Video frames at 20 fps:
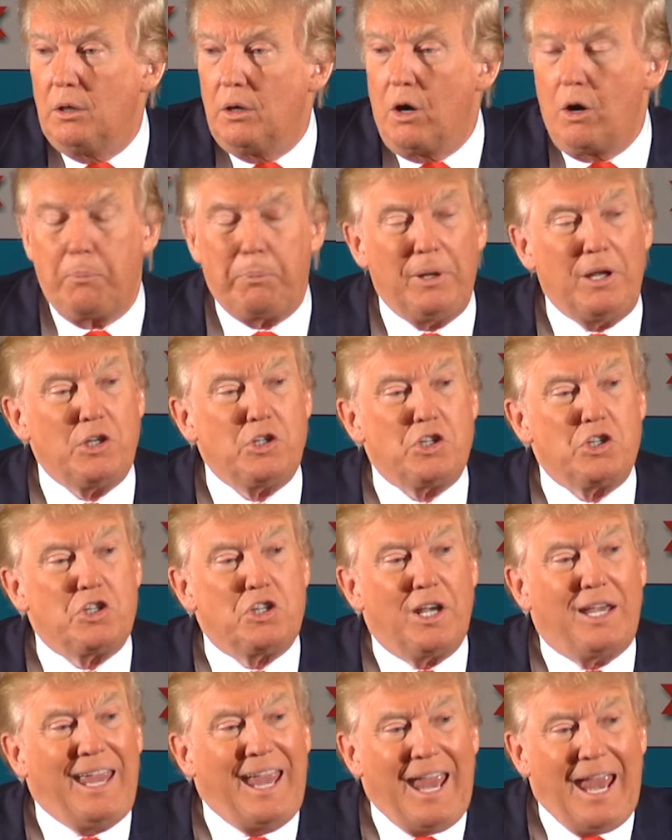Our place is
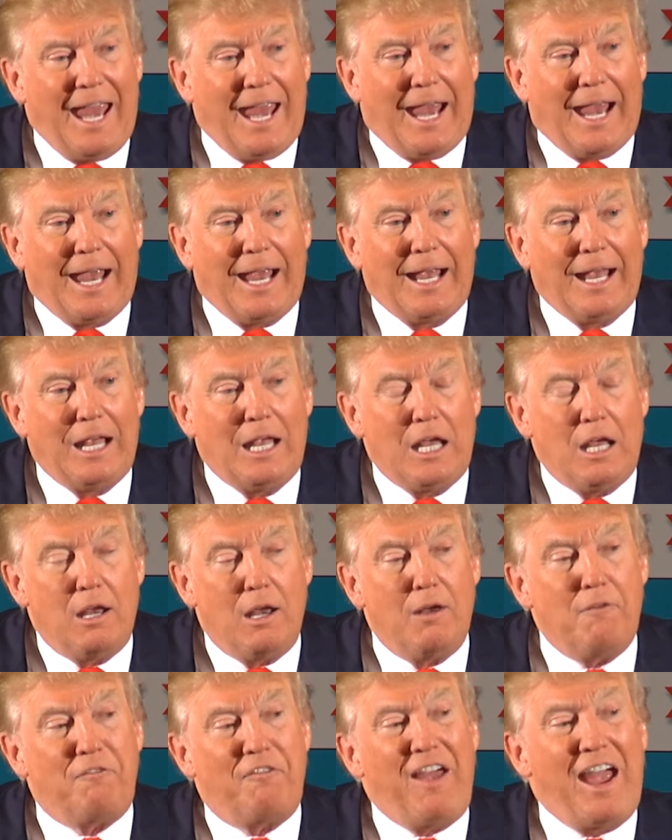decaying.
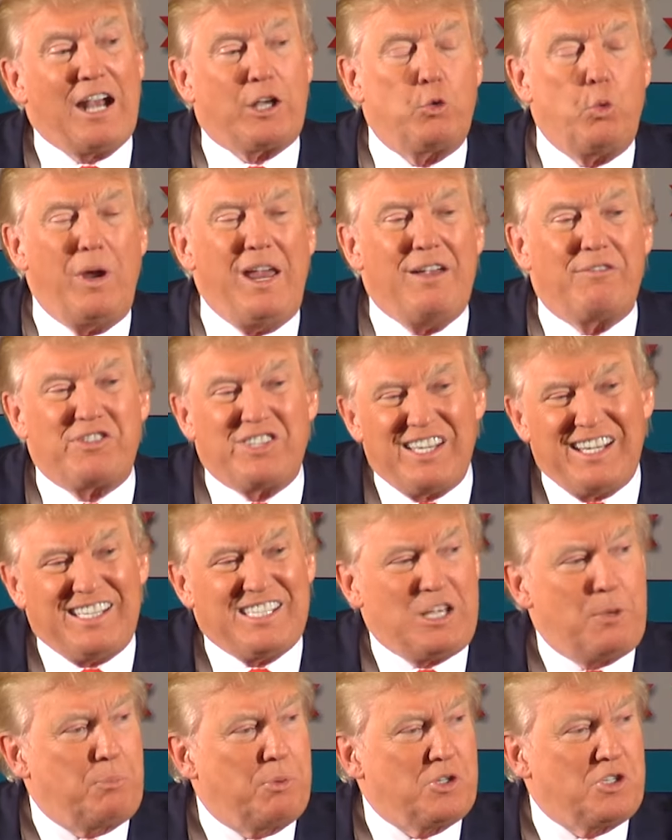In fact, we have
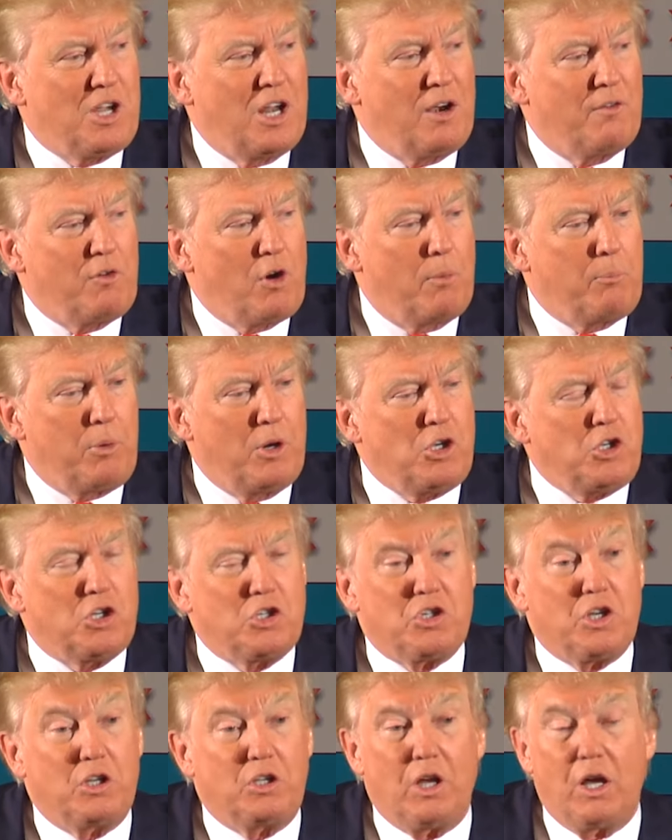60% of our
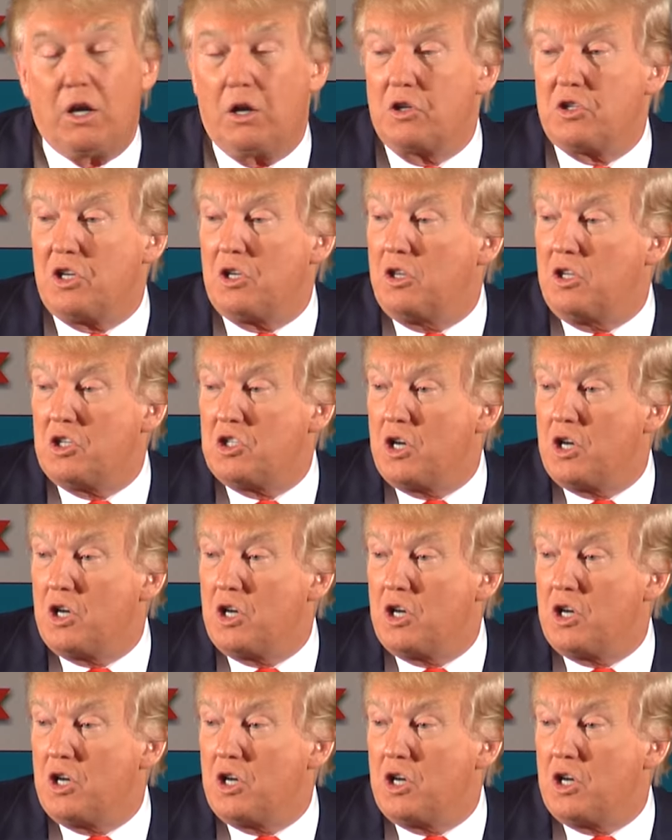bridges and tunnels that they